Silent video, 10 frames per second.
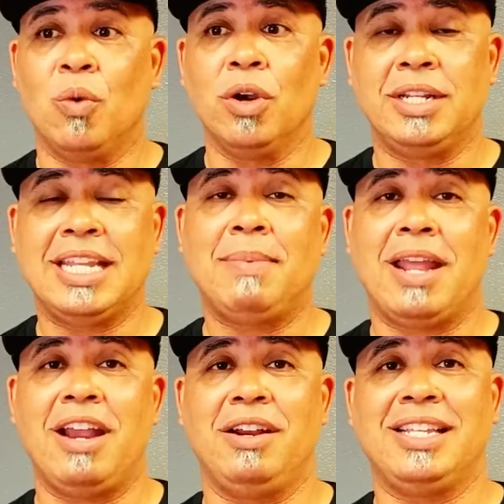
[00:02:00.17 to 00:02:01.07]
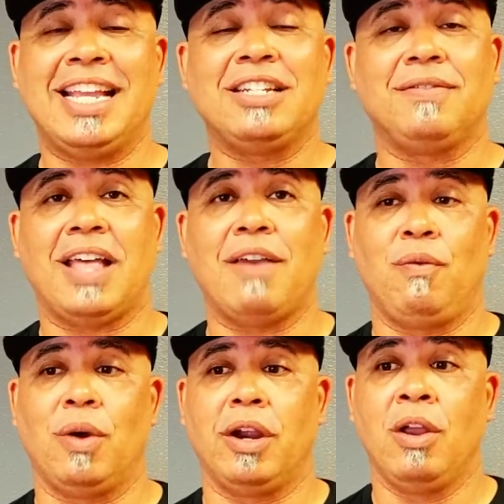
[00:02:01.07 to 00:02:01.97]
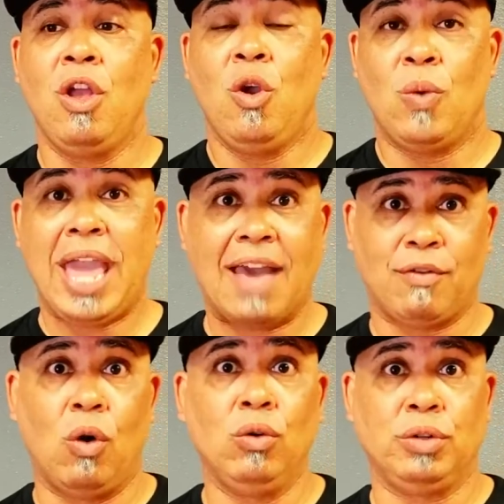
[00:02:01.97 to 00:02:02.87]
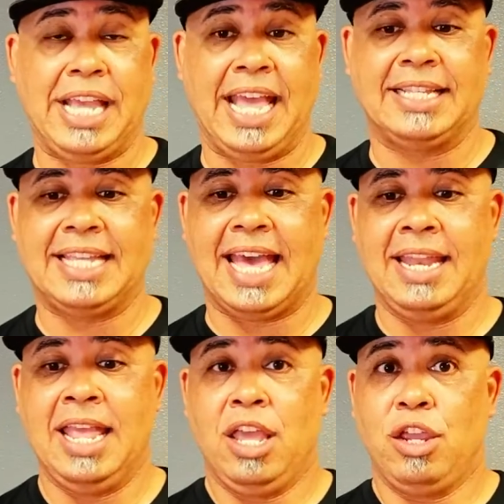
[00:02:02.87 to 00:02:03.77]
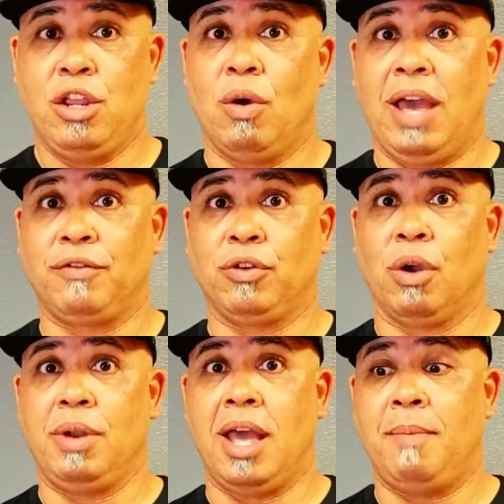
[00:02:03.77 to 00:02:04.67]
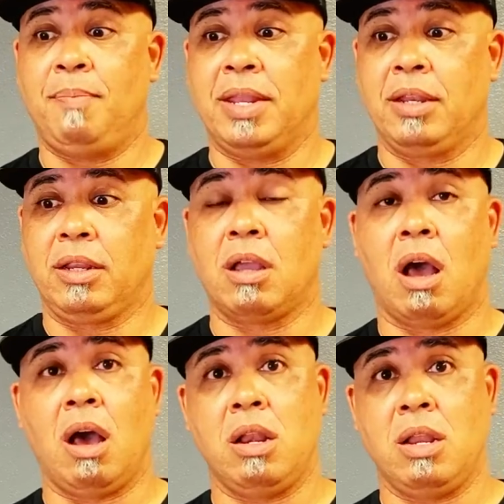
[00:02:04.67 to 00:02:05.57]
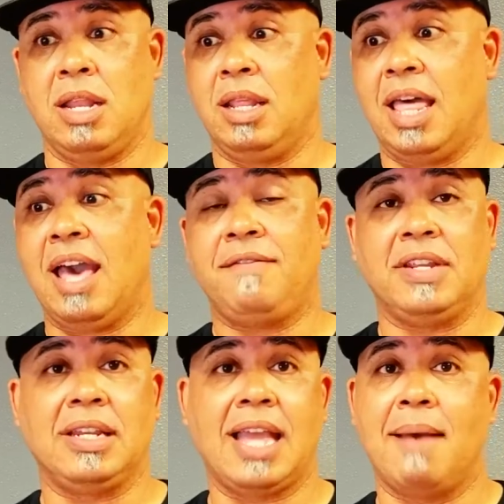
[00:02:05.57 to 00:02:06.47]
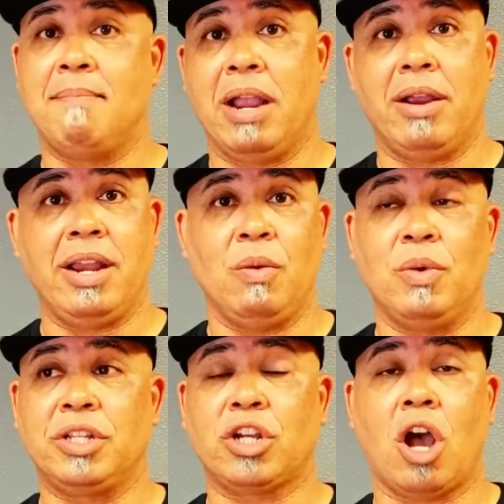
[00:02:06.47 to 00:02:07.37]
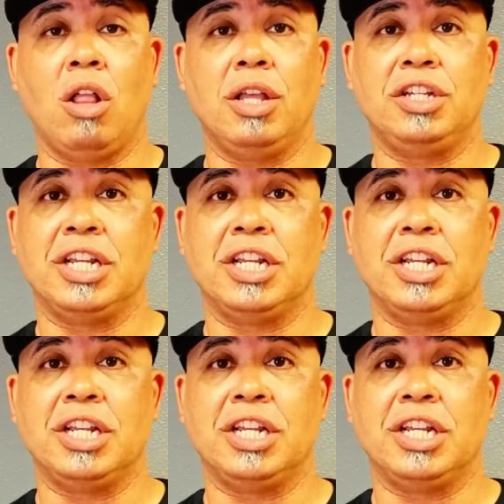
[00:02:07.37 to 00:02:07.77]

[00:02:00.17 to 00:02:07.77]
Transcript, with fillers: we're Deb and I are in a stage of life where we have older kids that, you know, have grown up and gone and left and got married and went to college.